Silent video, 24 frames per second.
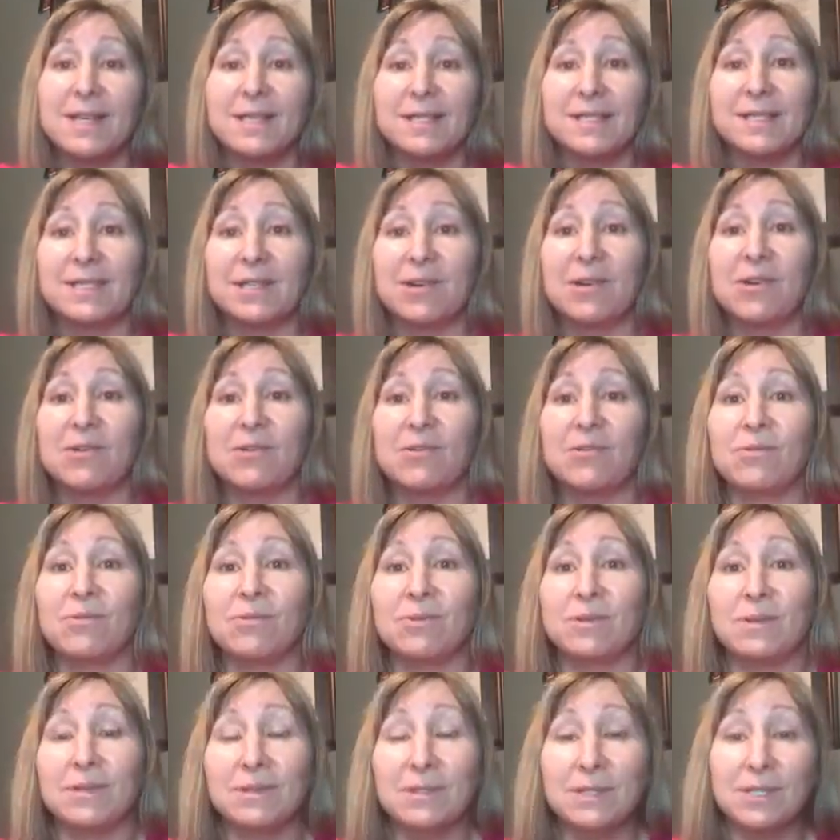So
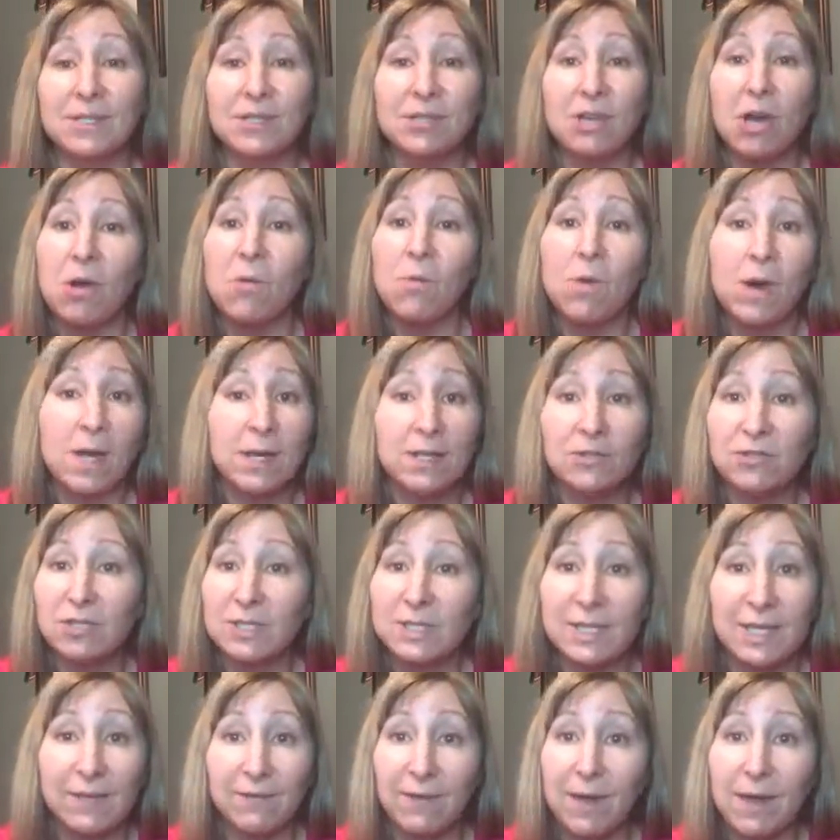you don't want to
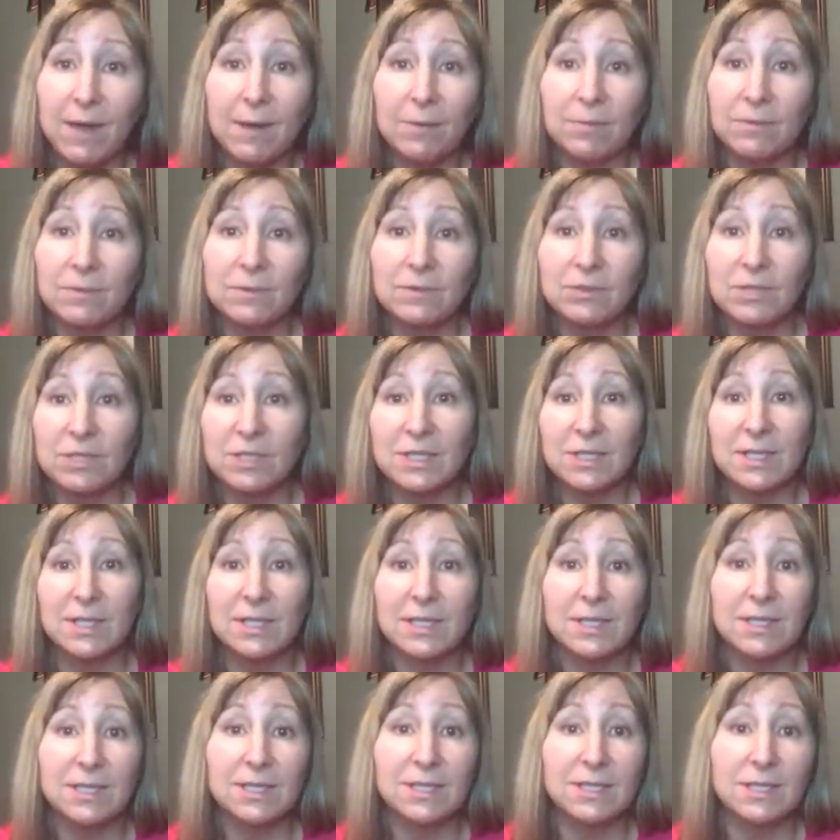just give up. Just
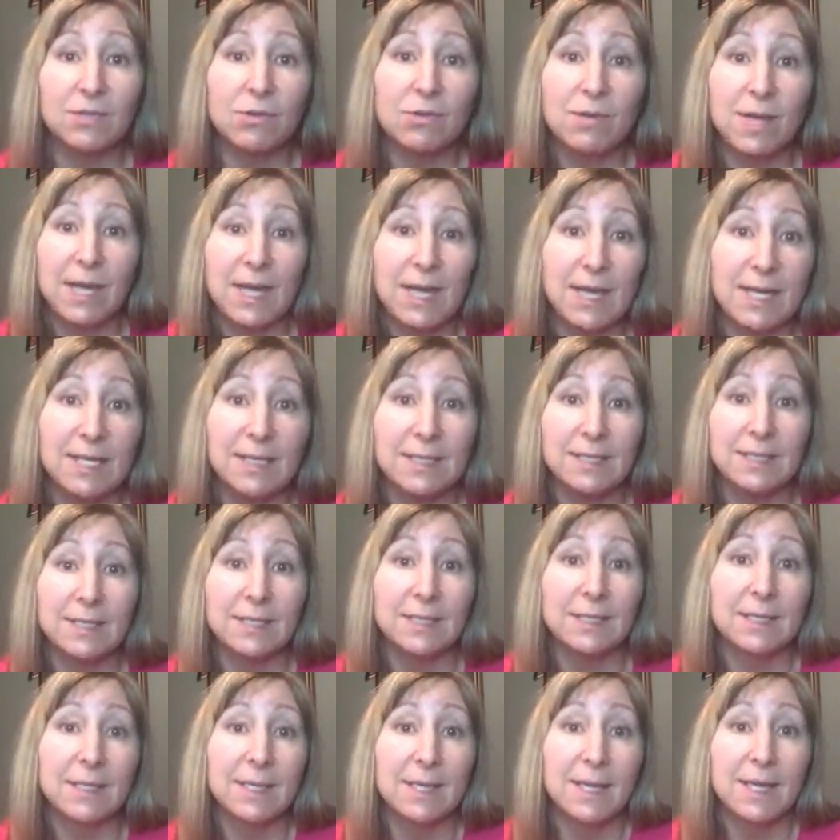because you hit
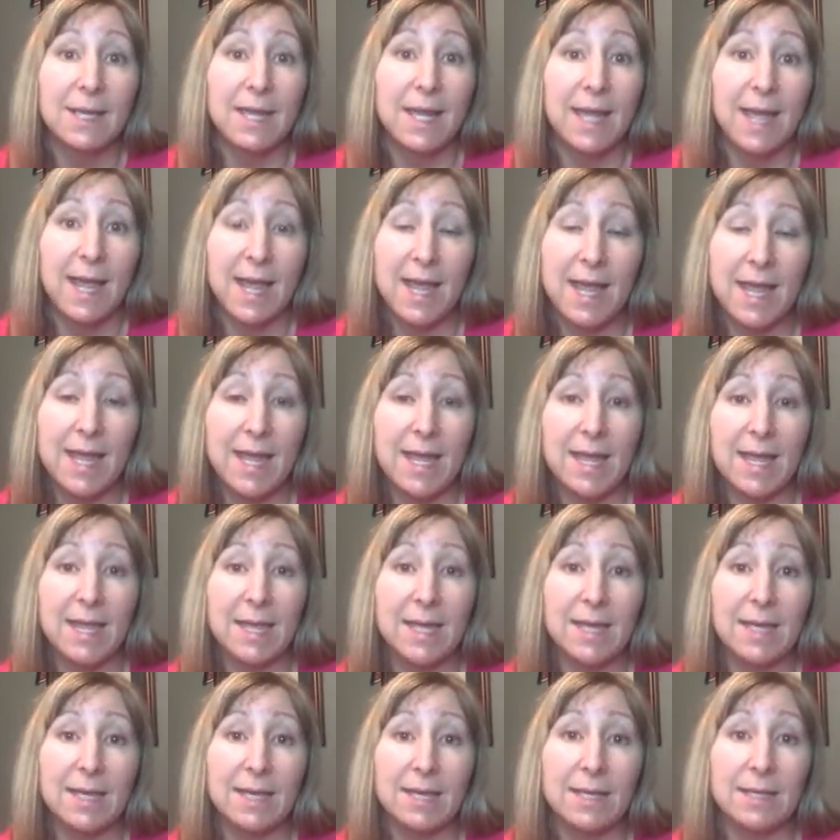
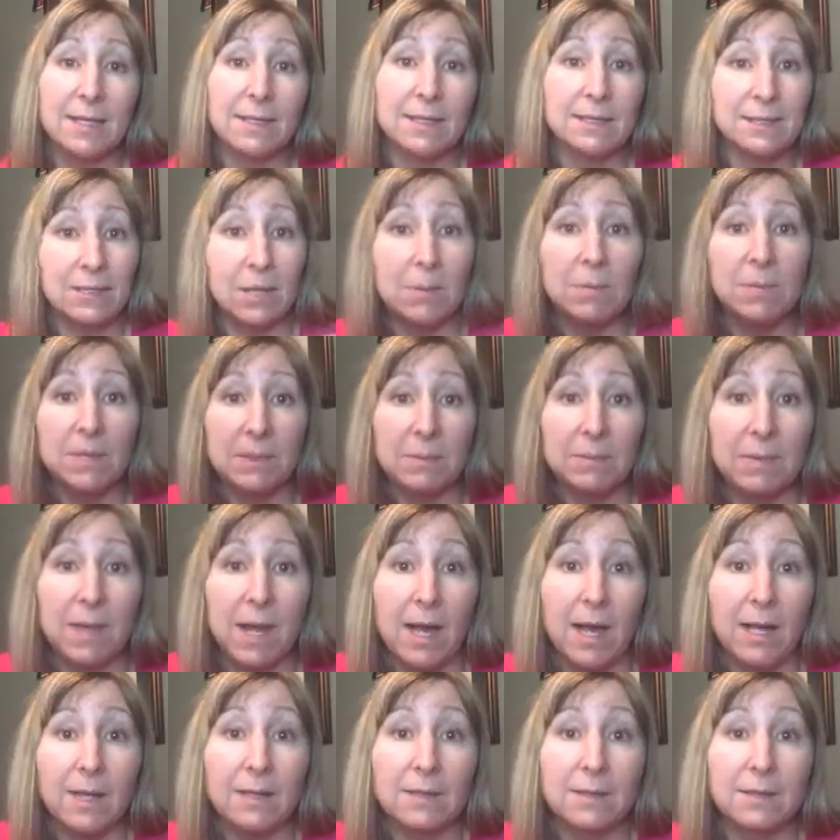a stumbling
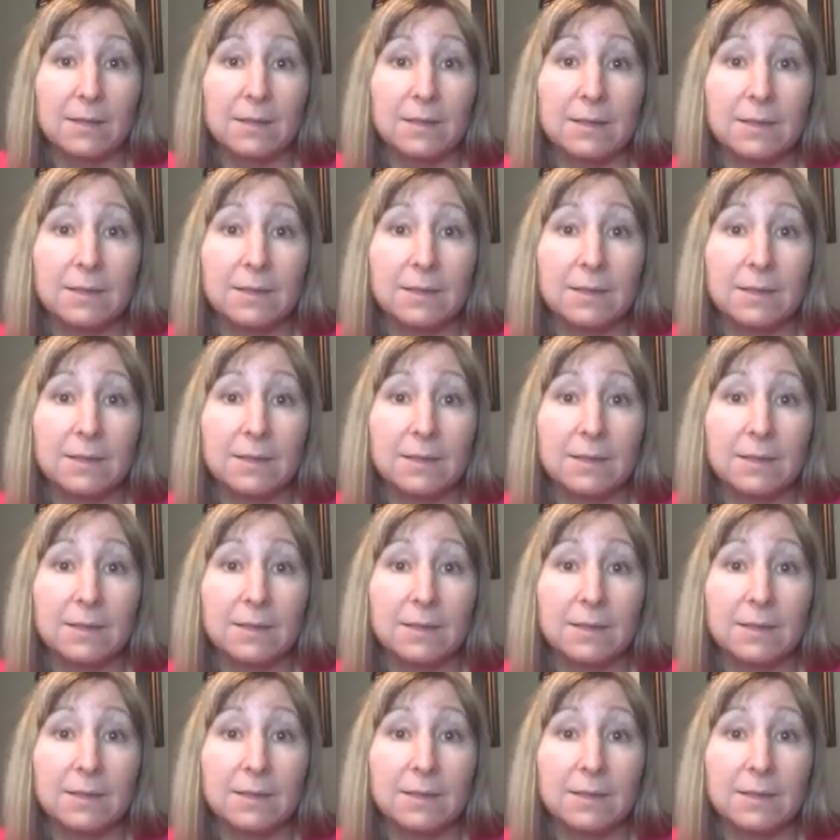block,